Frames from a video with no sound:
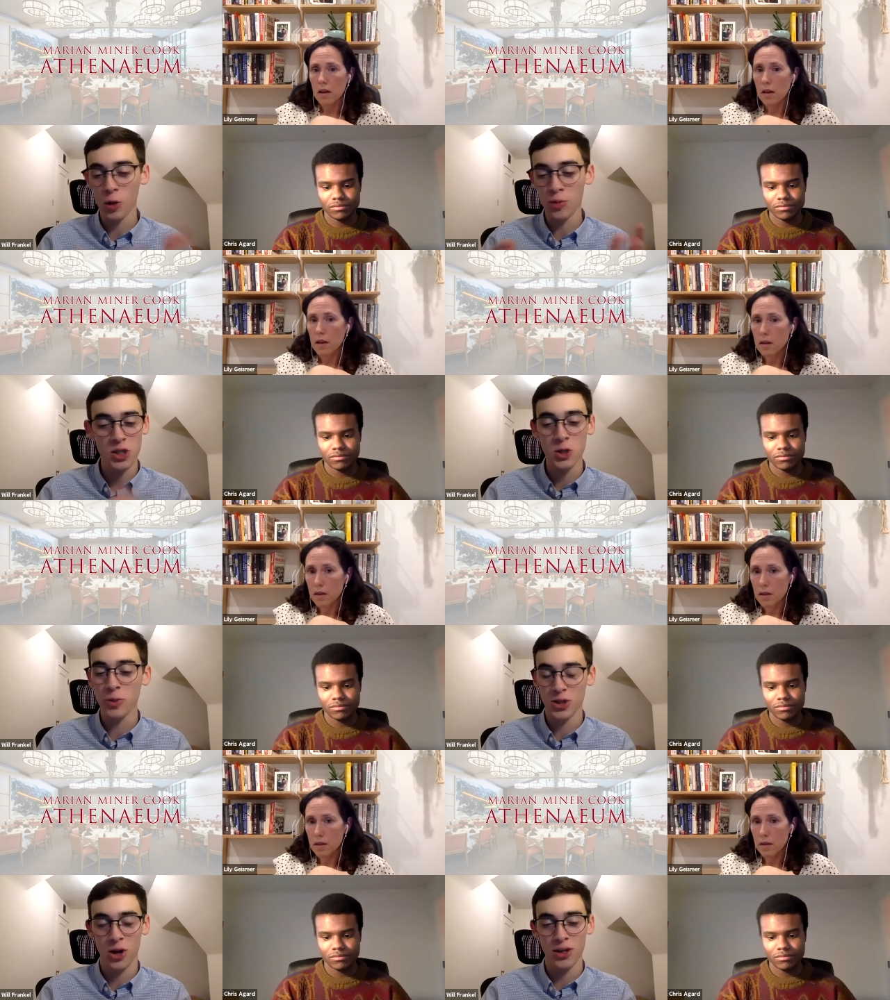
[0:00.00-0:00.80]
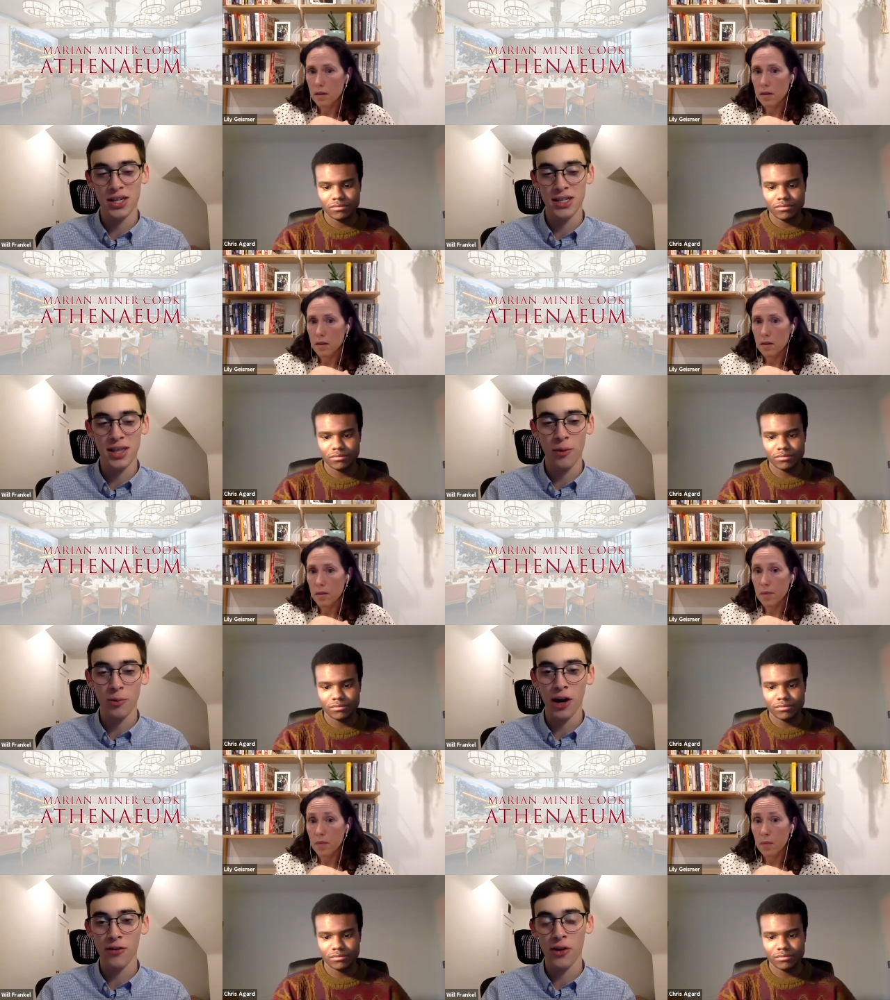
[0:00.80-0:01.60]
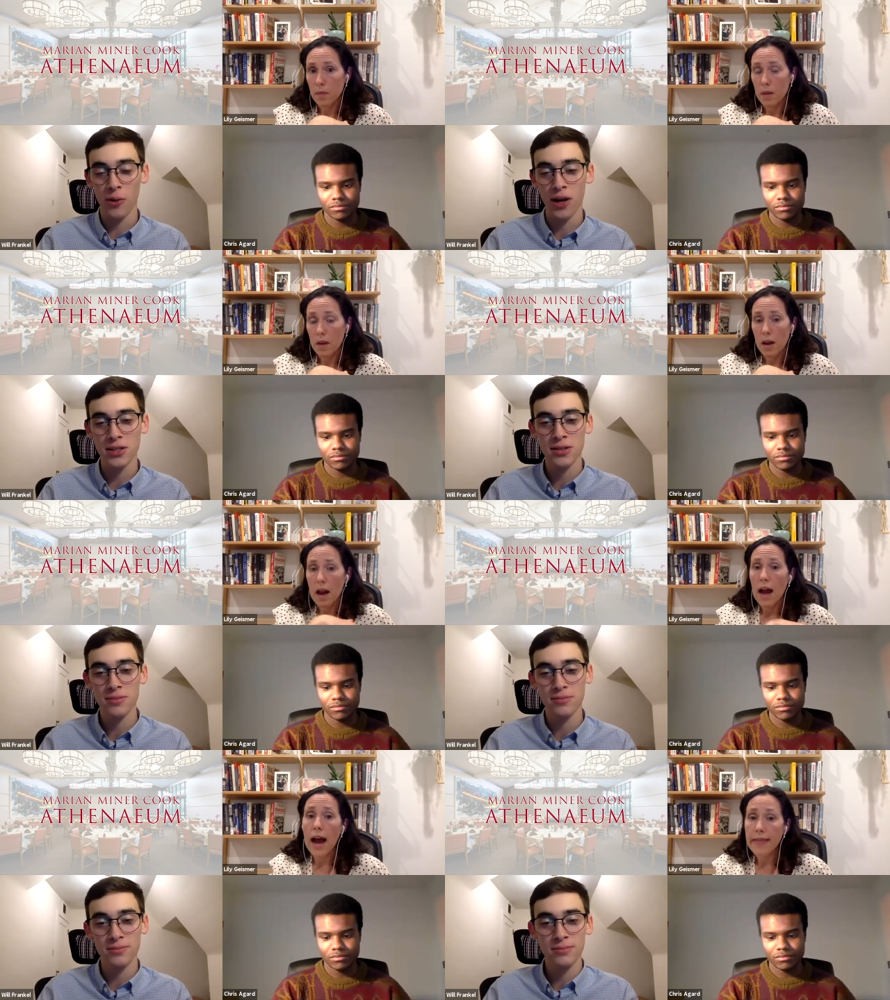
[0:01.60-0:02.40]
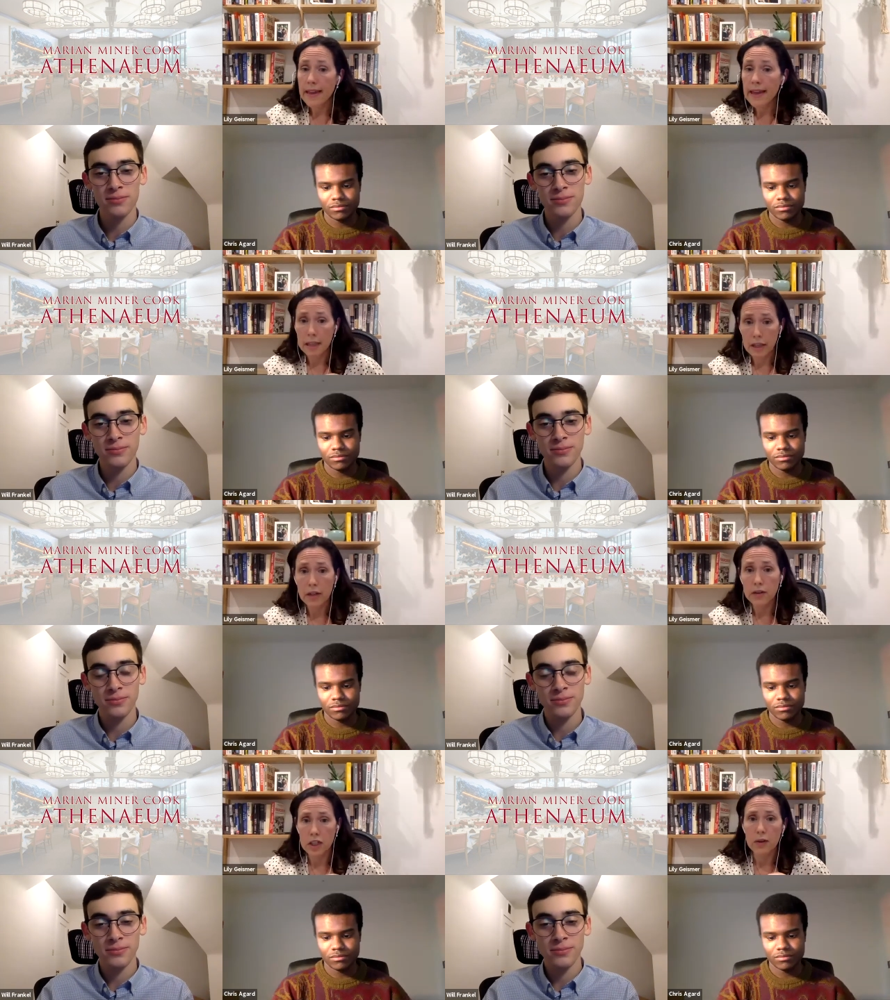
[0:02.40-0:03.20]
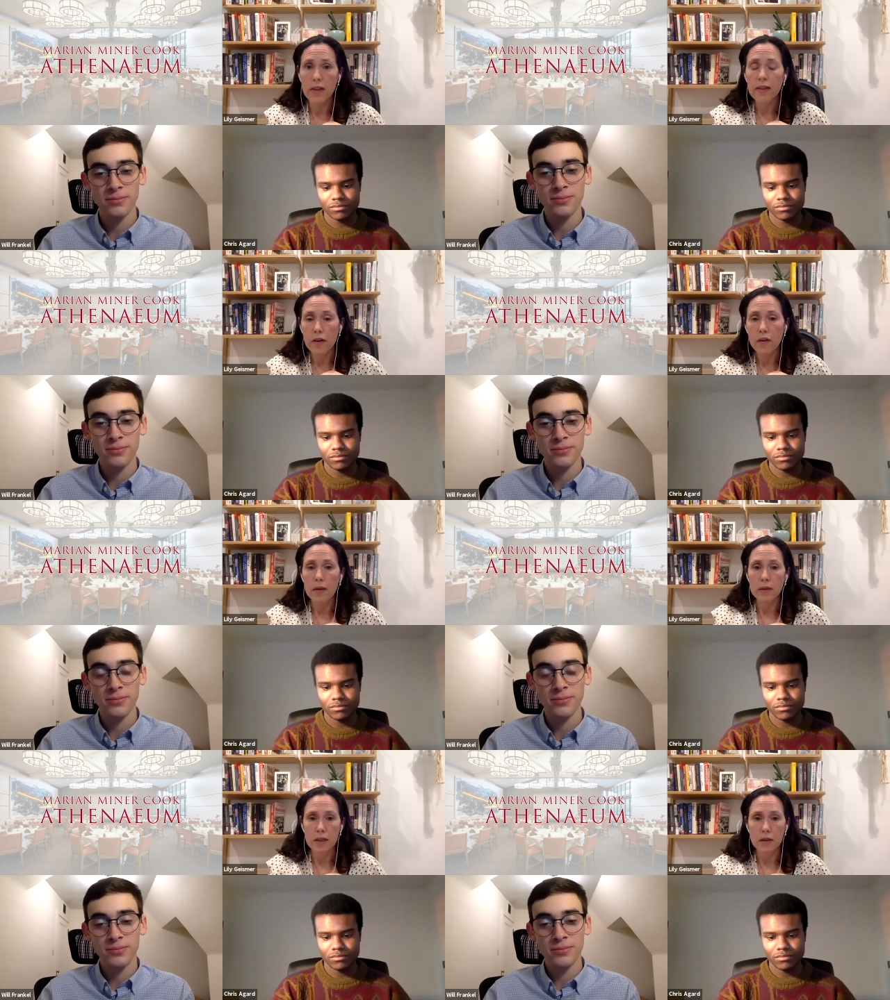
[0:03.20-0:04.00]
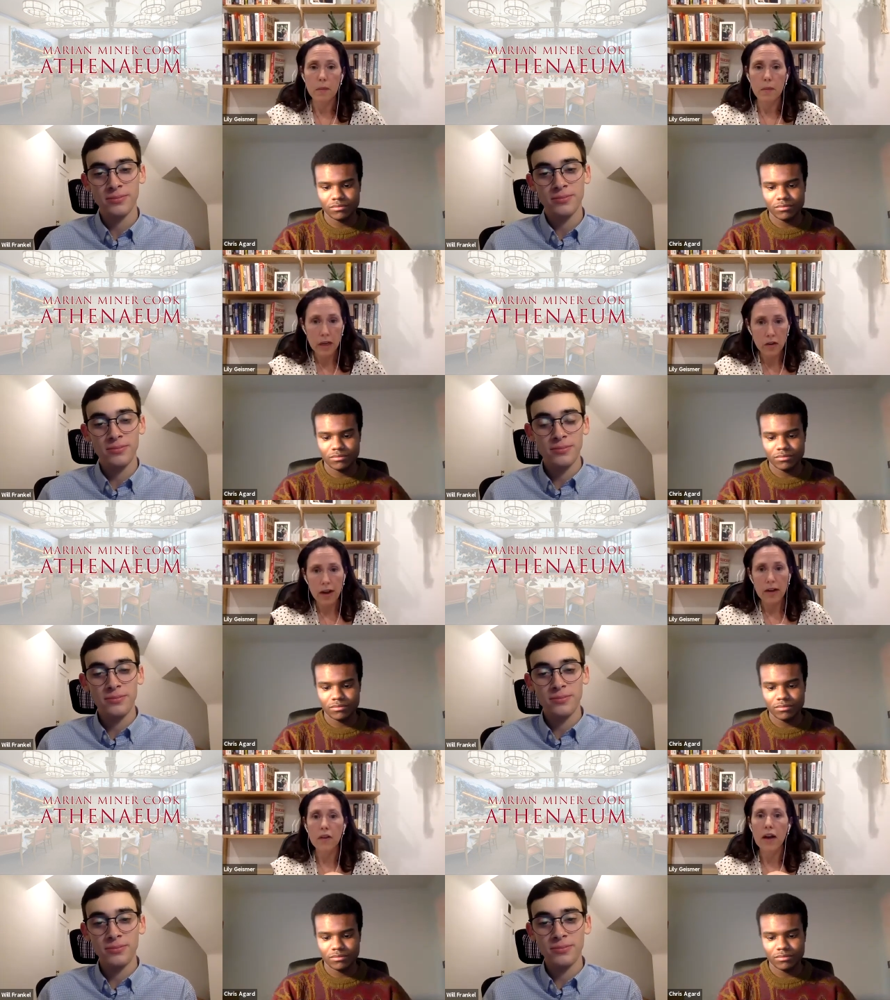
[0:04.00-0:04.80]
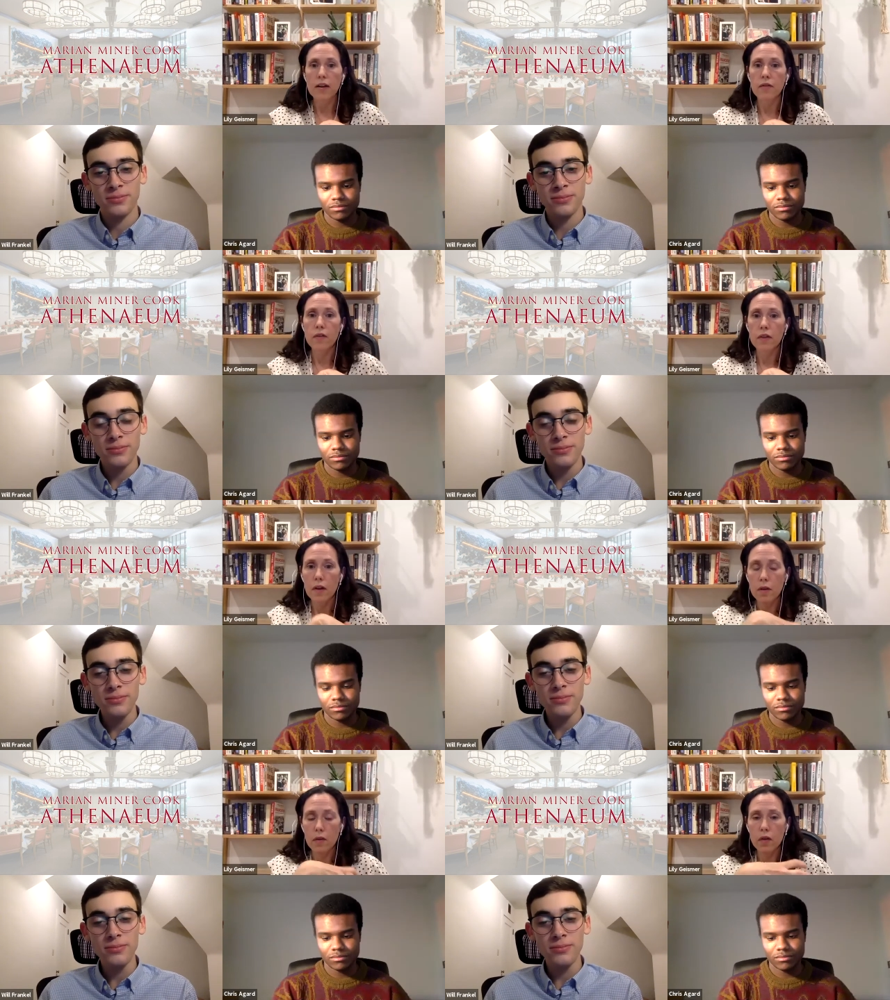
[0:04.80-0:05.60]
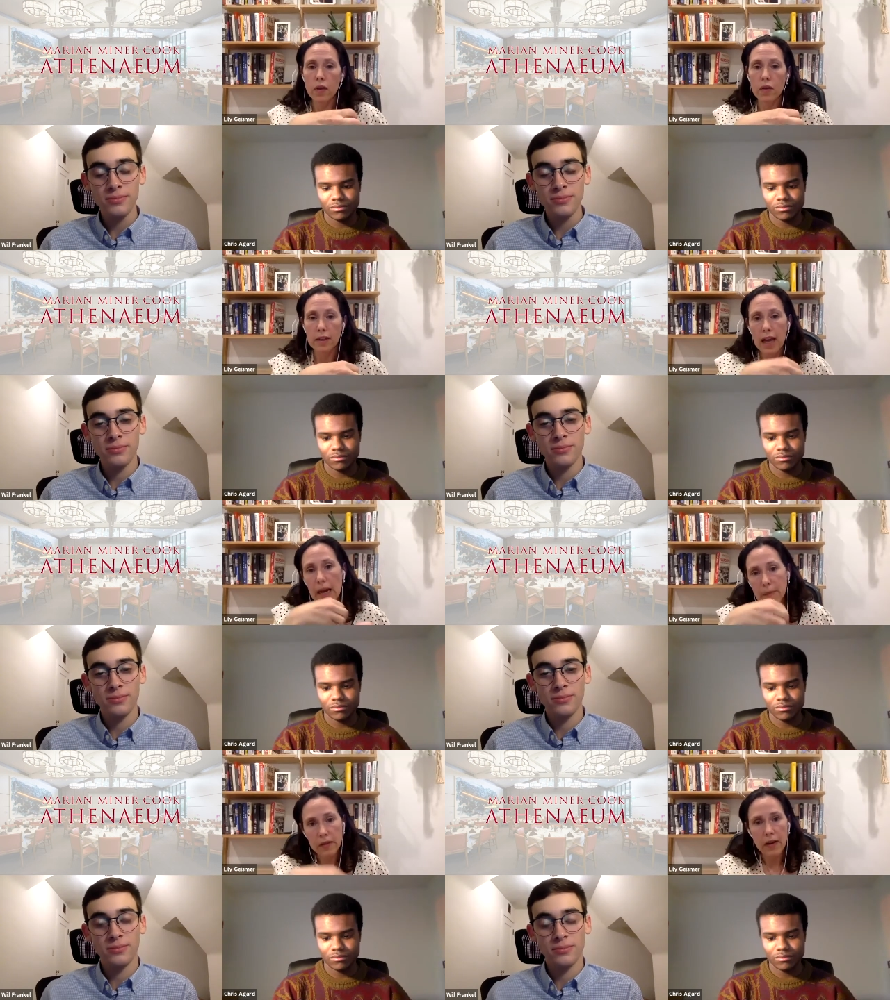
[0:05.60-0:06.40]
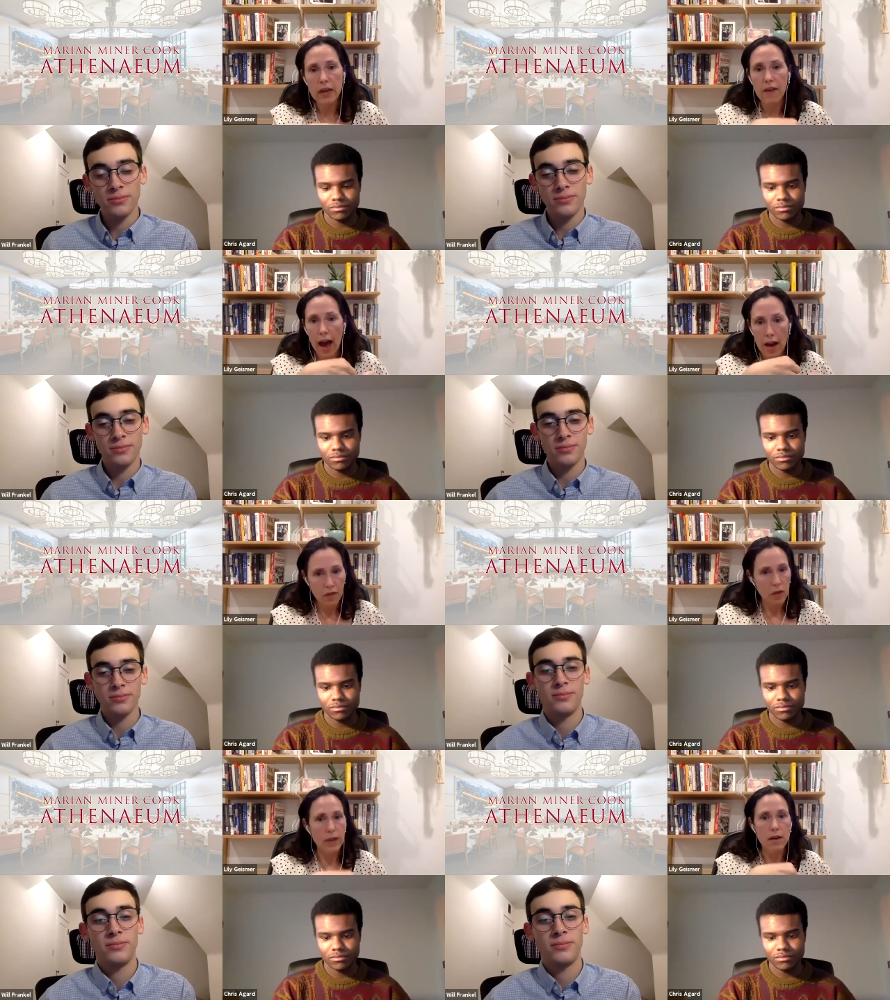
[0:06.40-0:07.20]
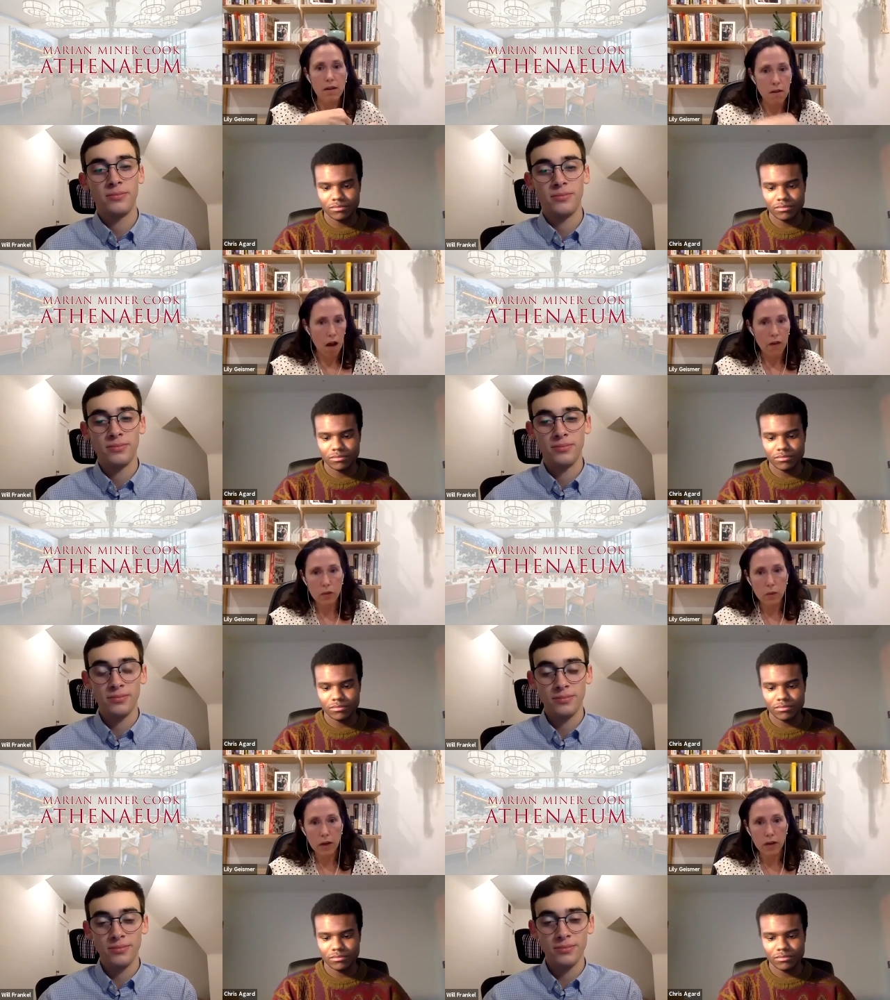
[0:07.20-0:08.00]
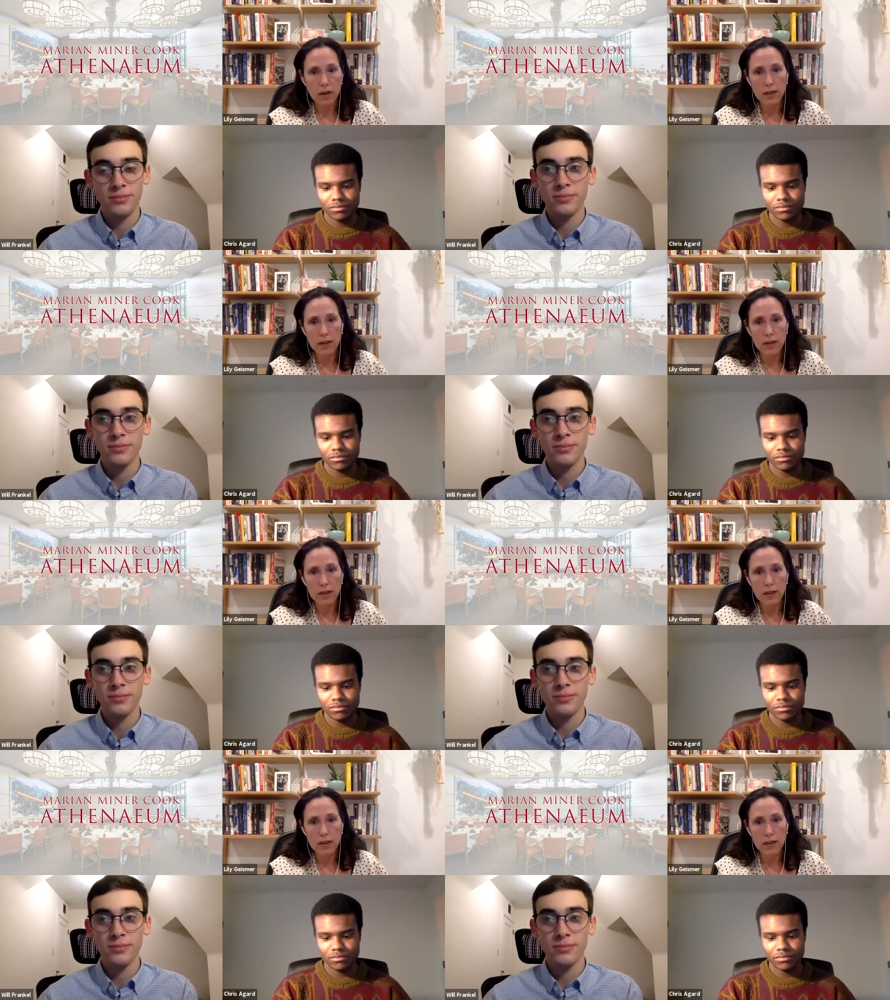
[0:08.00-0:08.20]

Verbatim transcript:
Speaker 1: urban superstar cities that we might have otherwise.
Speaker 2: I think it's a huge issue. And I think the other thing was that there was a big trend of kind of the, so that the types of kind of affluent knowledge workers